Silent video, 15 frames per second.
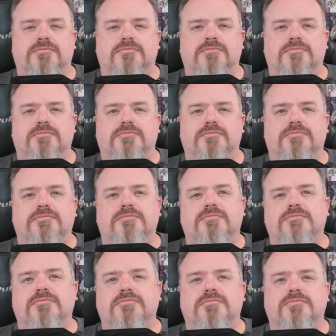
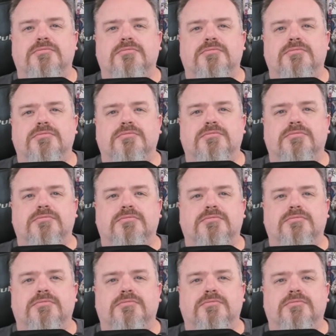
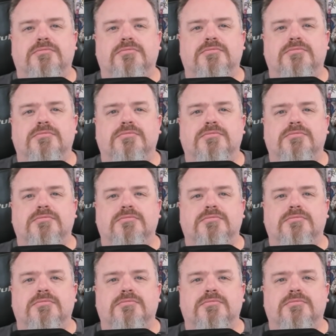(silent)